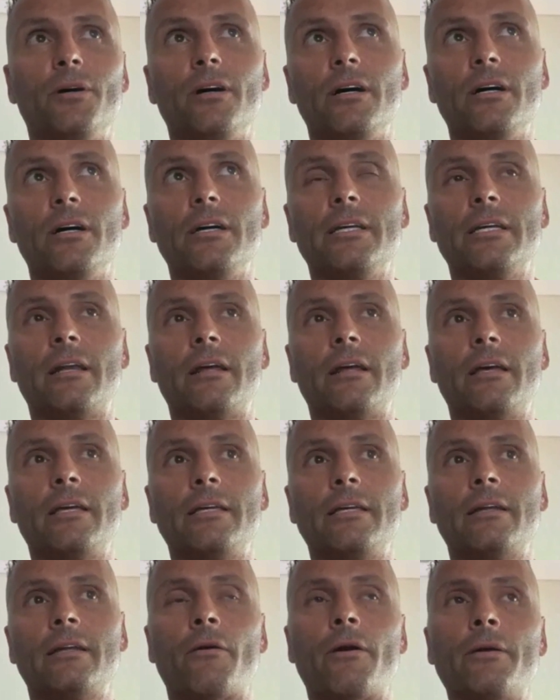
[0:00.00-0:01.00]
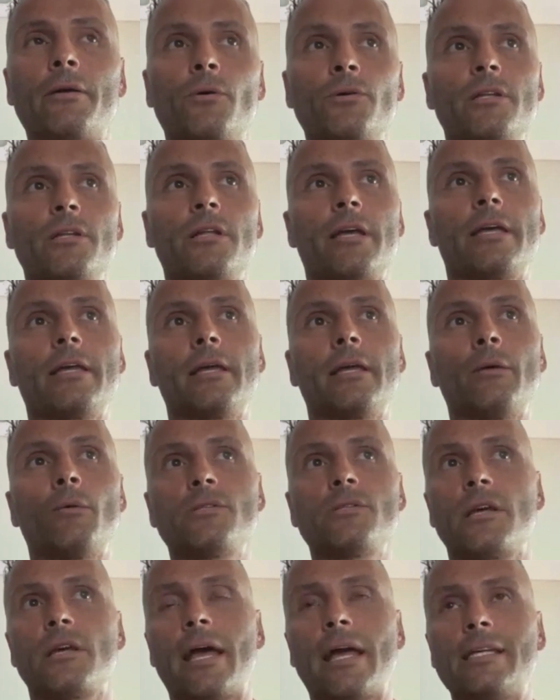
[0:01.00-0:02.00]
But you know, it wasn't
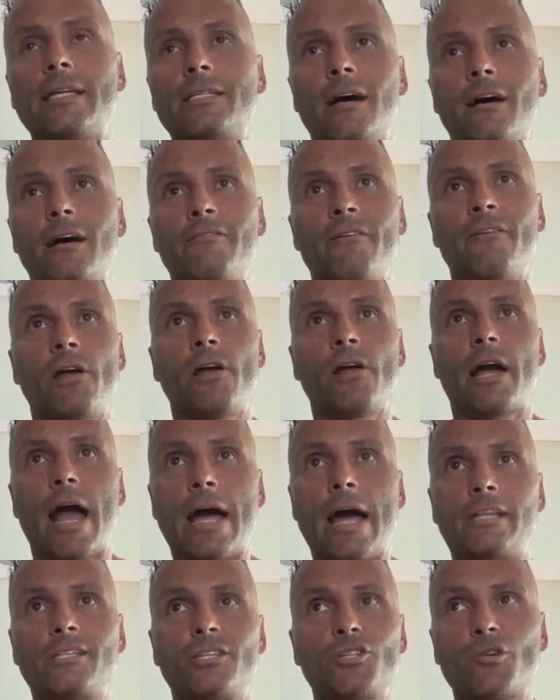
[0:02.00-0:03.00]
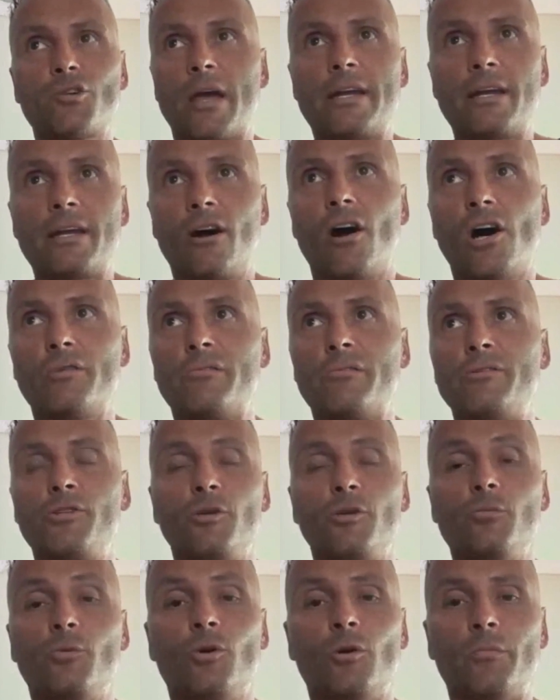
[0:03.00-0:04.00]
a case that I felt like I had to train harder
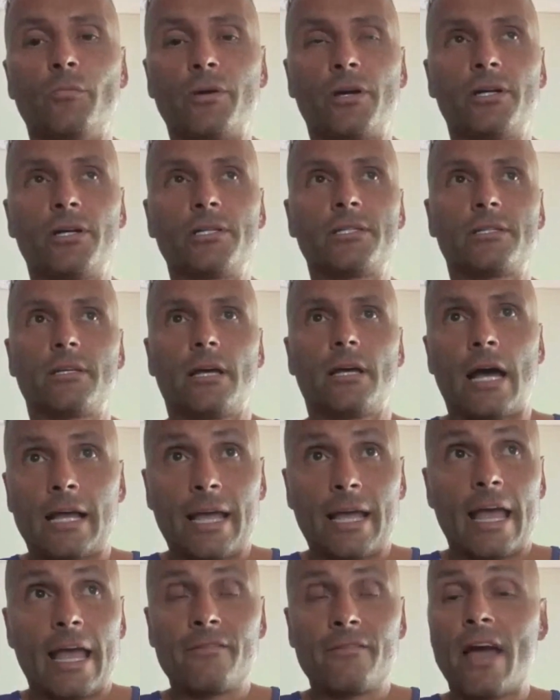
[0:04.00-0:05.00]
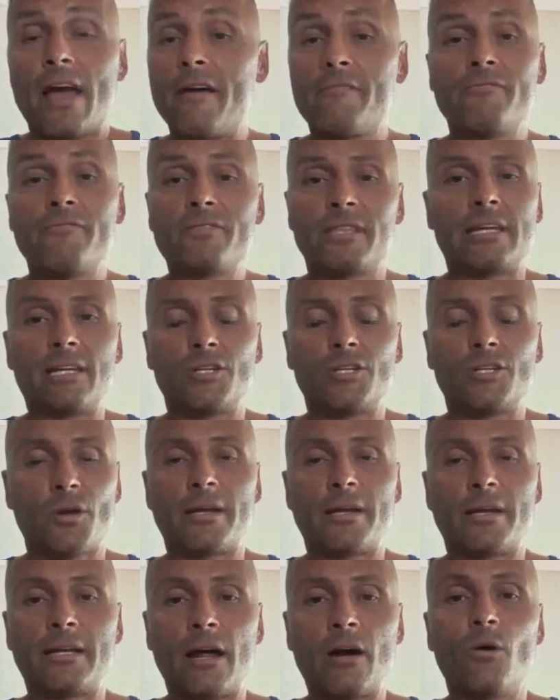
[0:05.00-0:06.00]
and do more, because I gave it everything in
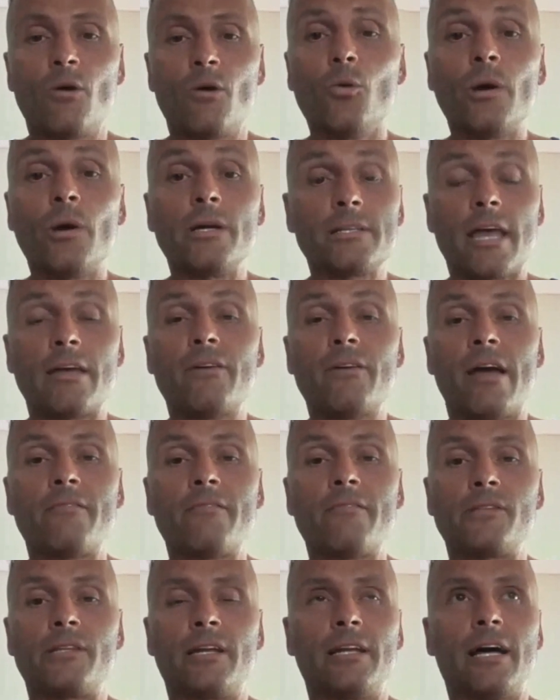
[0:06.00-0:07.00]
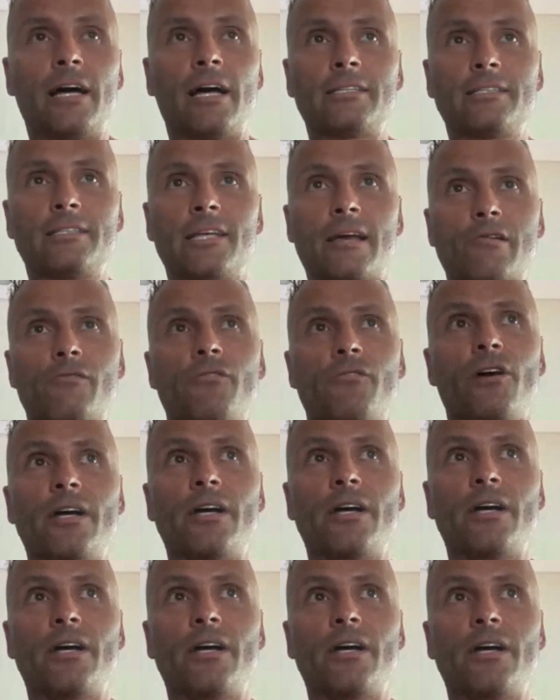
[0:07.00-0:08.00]
training. I always gave it everything. I
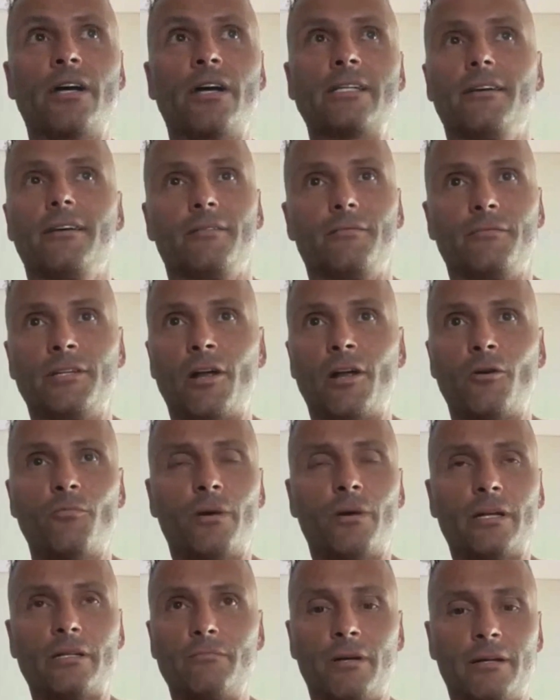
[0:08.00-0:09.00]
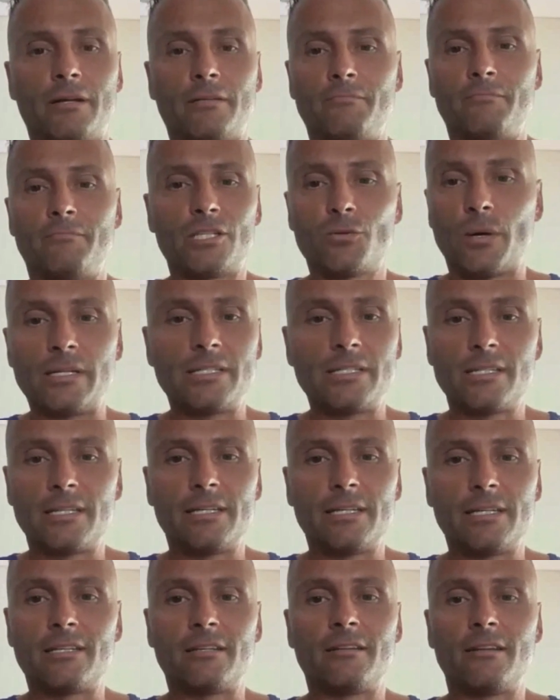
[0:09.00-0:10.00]
sacrificed, you know, my
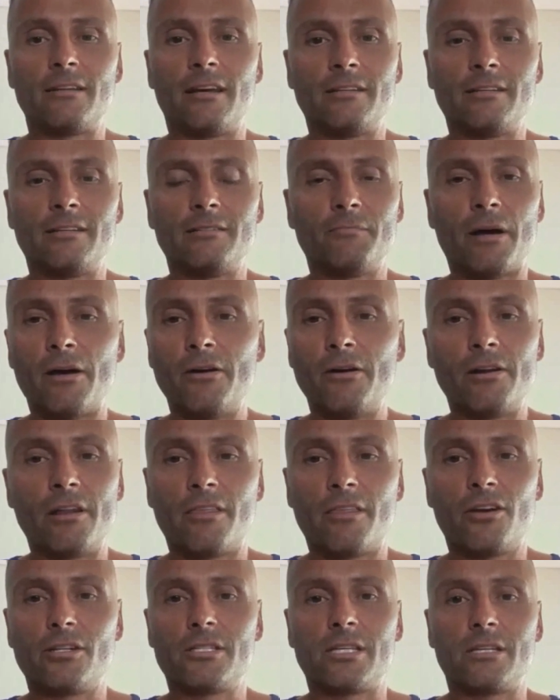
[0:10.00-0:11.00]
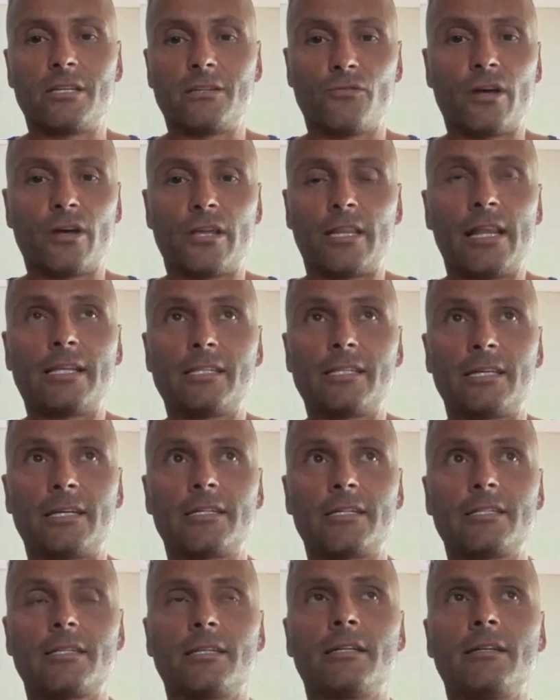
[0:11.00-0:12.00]
20s and my early 30s for
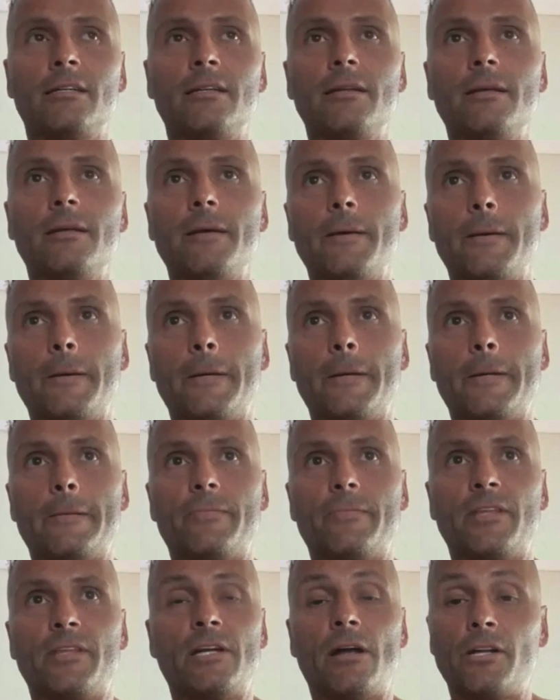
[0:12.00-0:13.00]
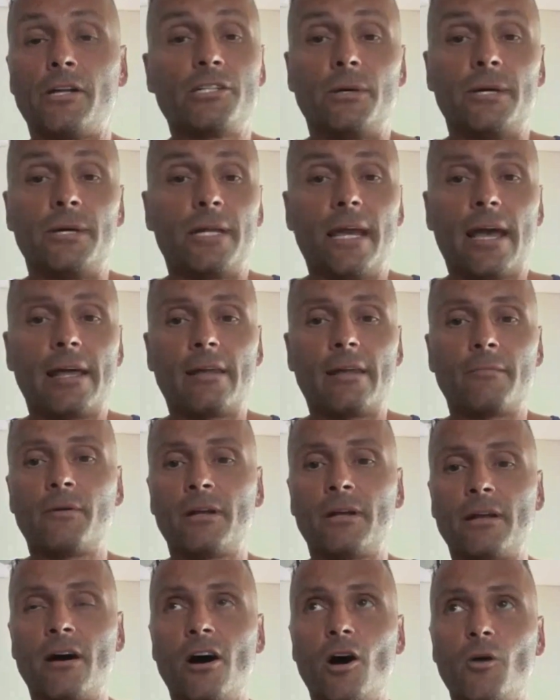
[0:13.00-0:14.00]
athletics, and you know, I'd do it again
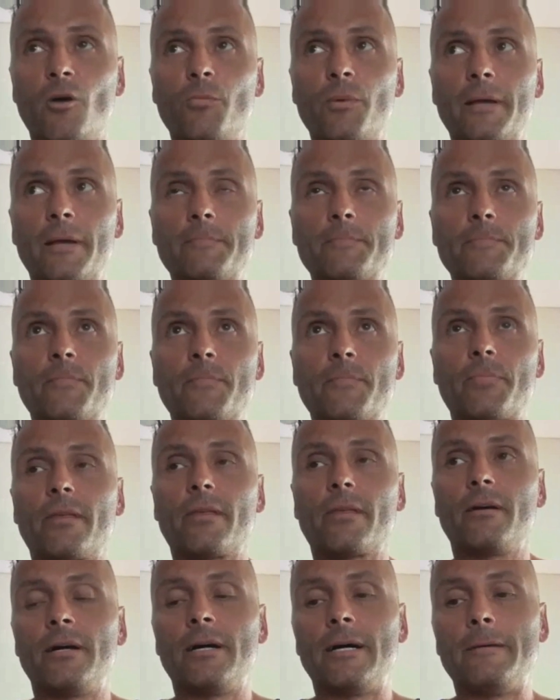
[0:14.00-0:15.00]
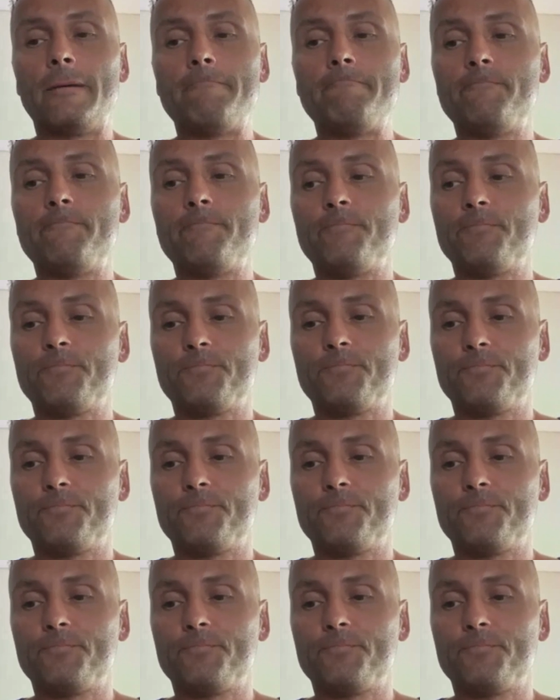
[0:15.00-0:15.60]
in a heartbeat. But